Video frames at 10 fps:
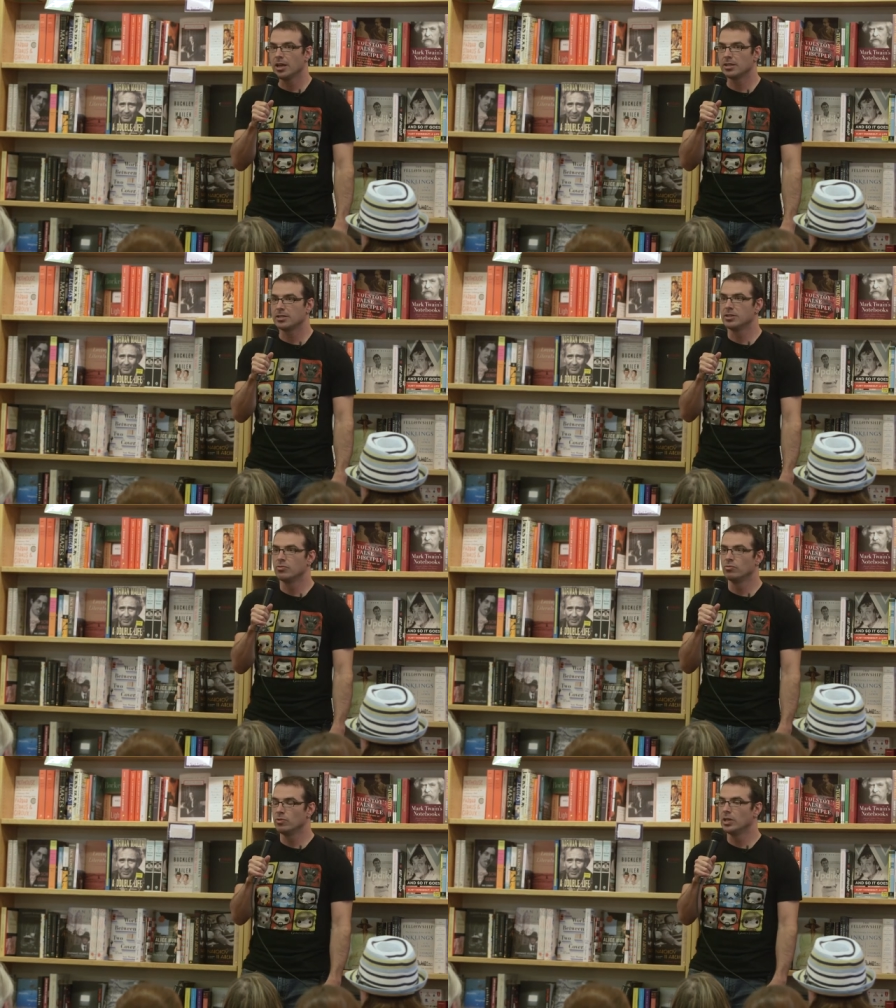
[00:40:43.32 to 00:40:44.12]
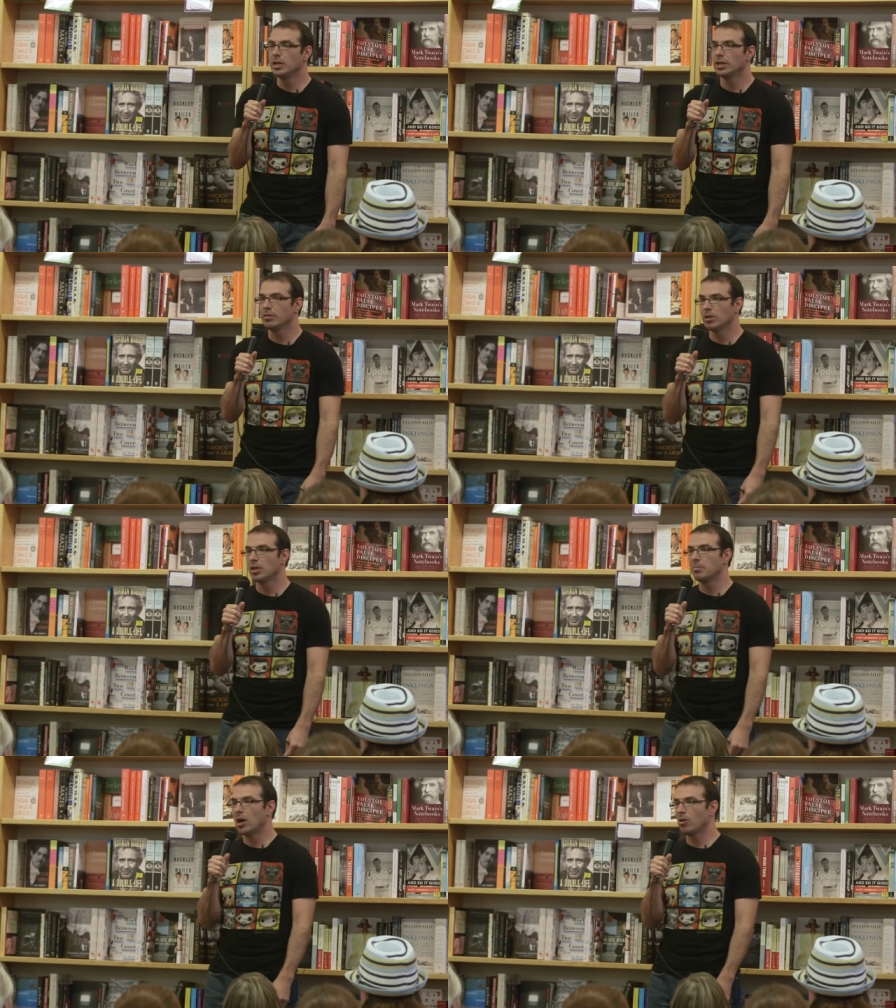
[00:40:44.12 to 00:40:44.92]
it's a really
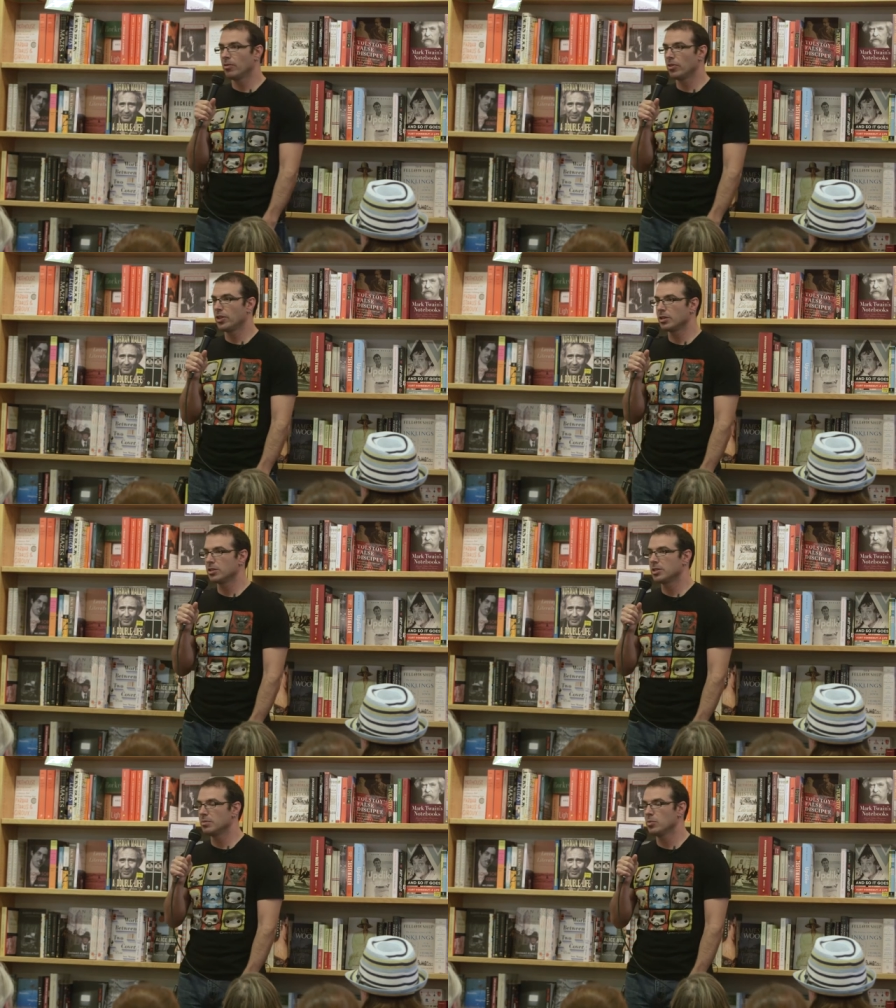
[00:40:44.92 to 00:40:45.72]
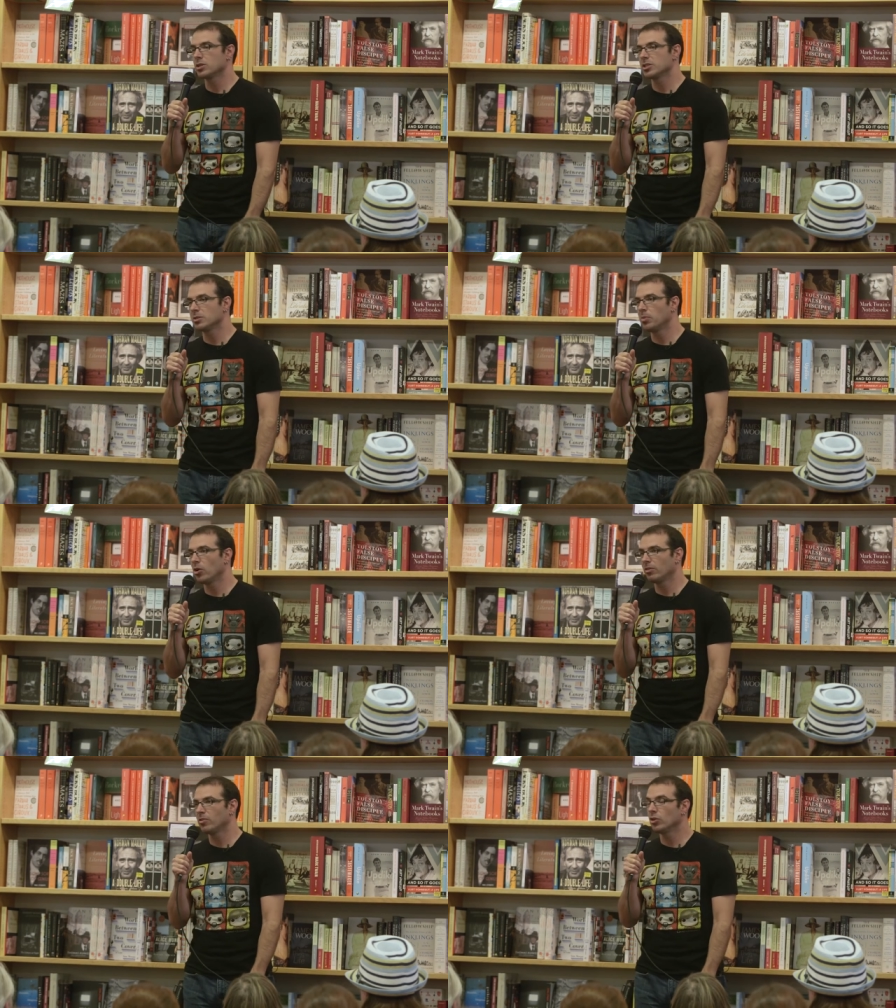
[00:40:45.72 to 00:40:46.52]
really powerful thing to see books as a
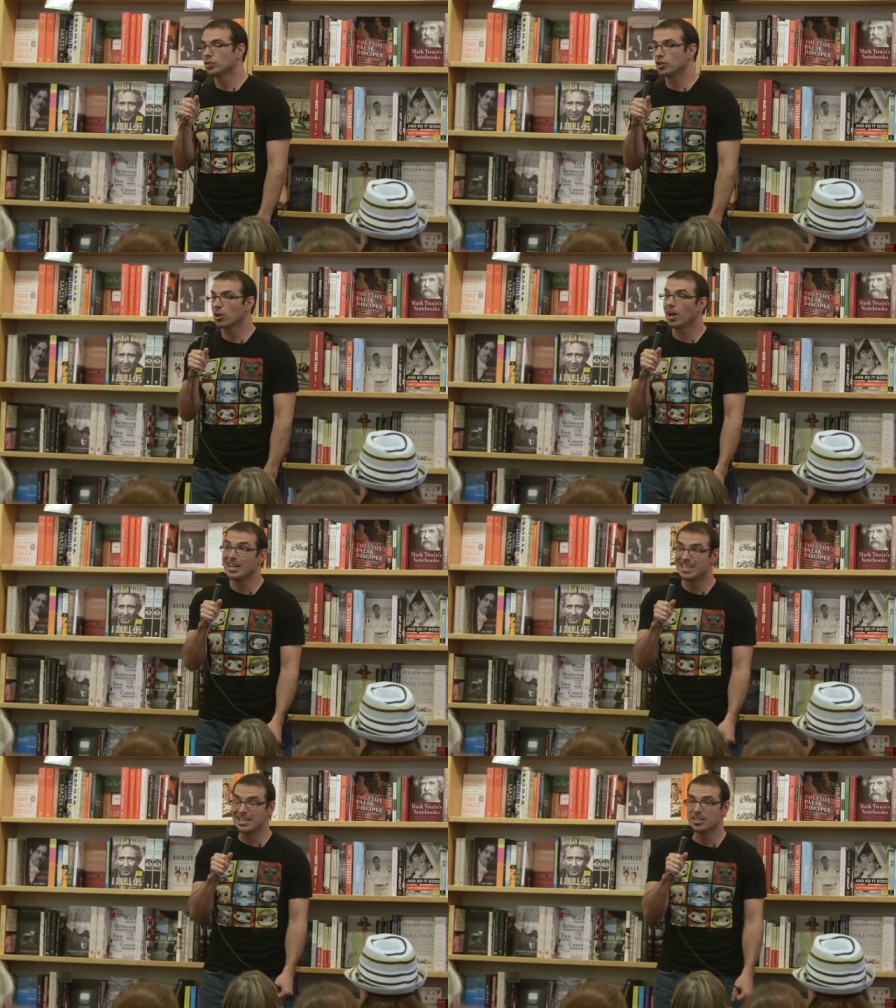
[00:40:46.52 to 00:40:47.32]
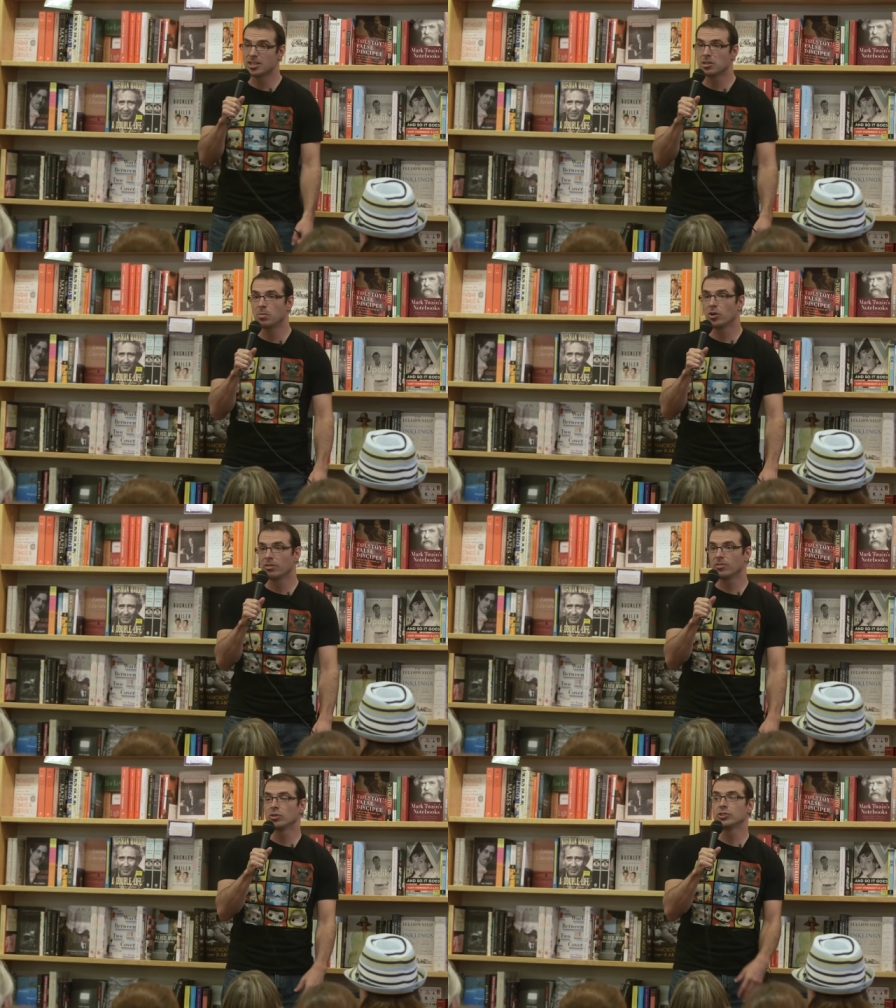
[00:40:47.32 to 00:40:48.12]
part of culture ideas as a part
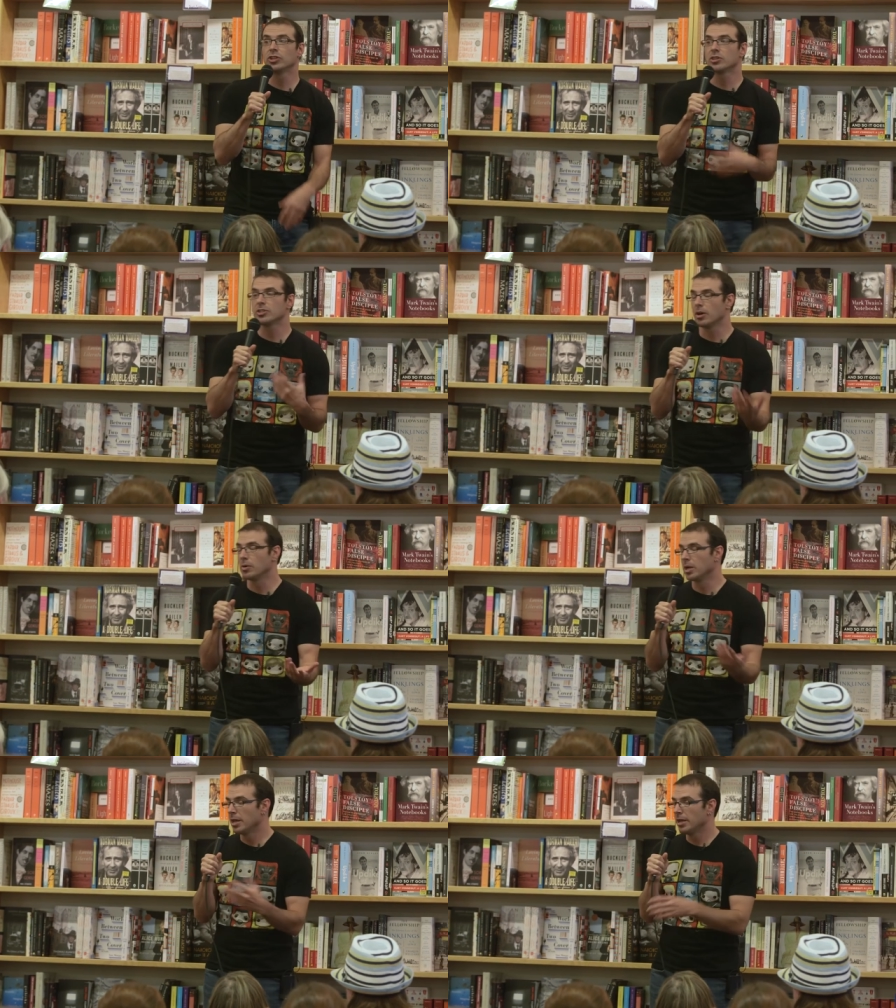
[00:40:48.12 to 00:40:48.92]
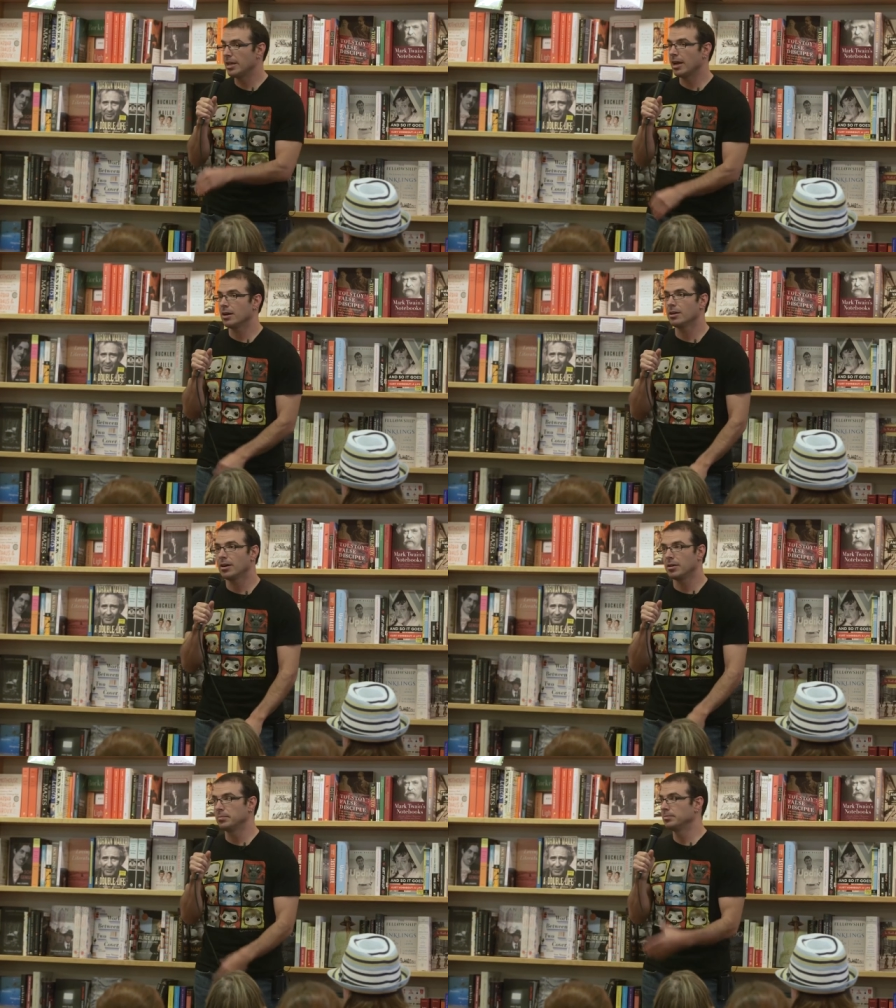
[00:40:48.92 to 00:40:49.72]
of culture so yeah
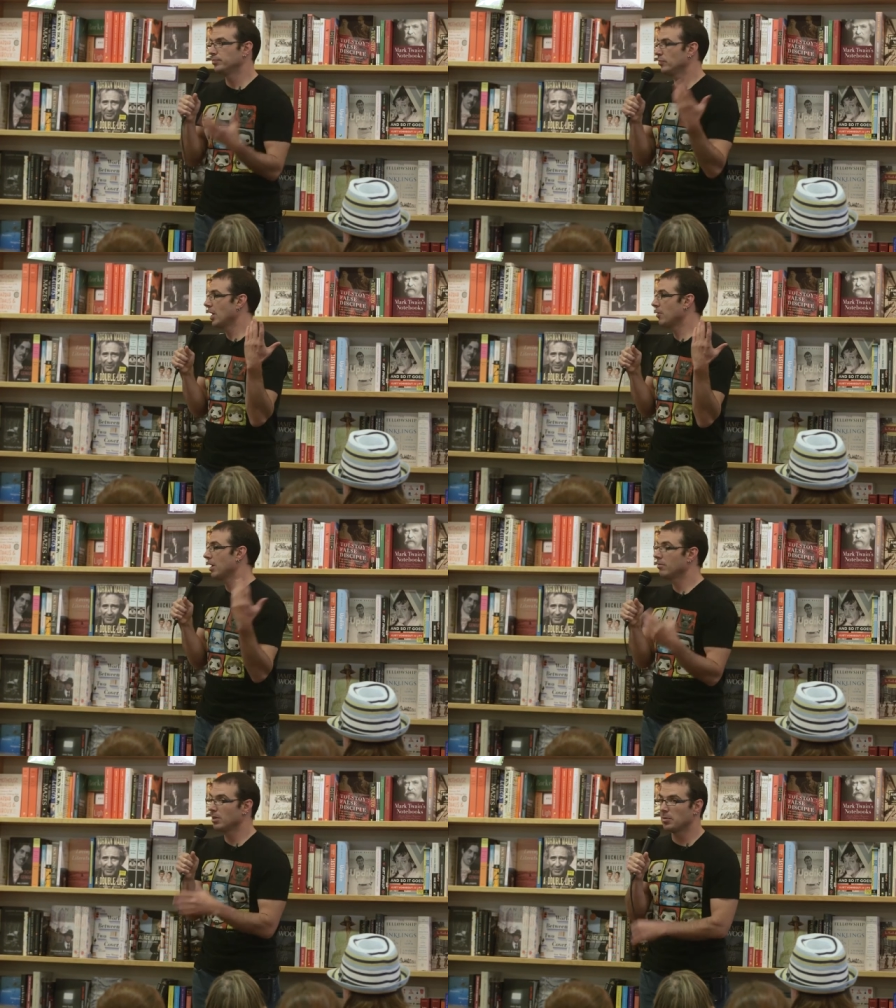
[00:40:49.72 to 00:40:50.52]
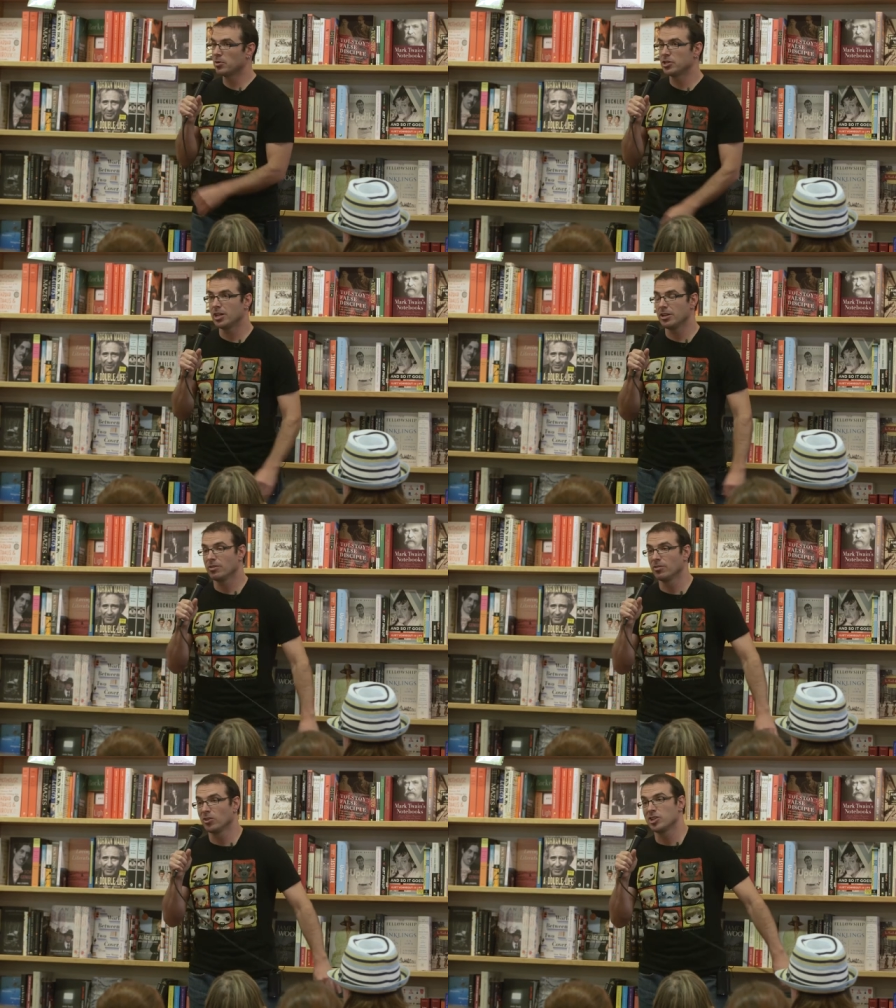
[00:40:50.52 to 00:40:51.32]
um, anyway i really appreciate
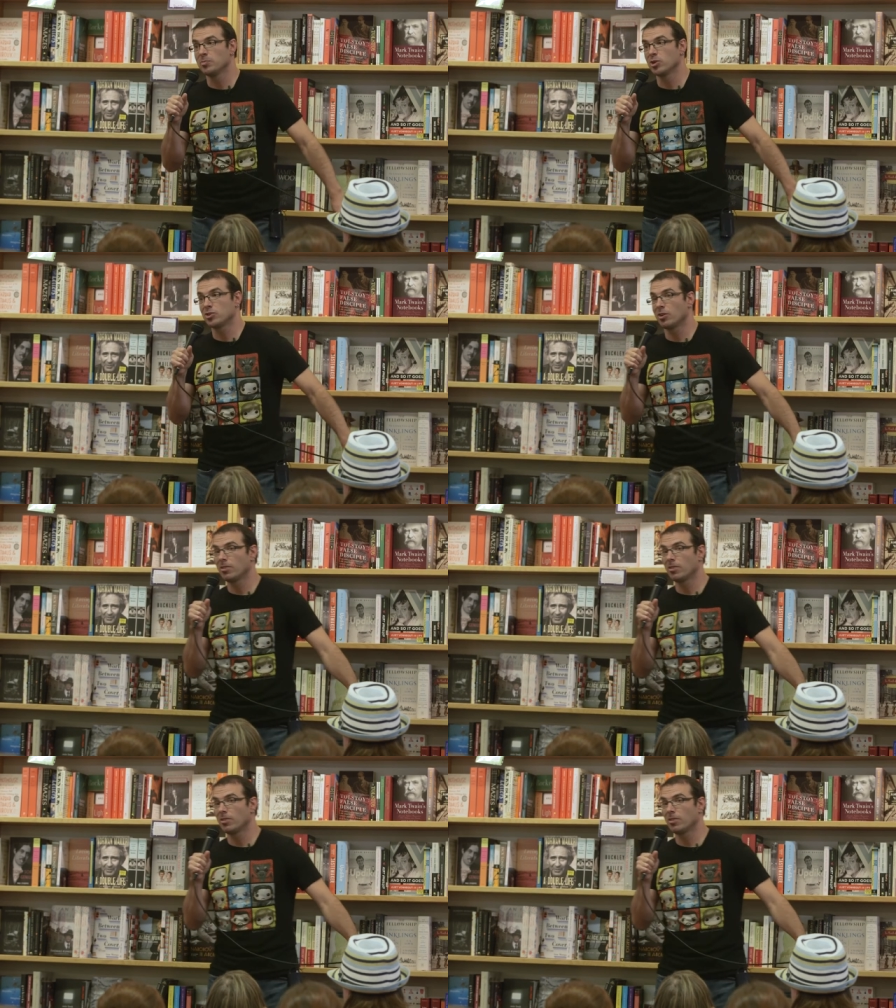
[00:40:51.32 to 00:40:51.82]
university bookstore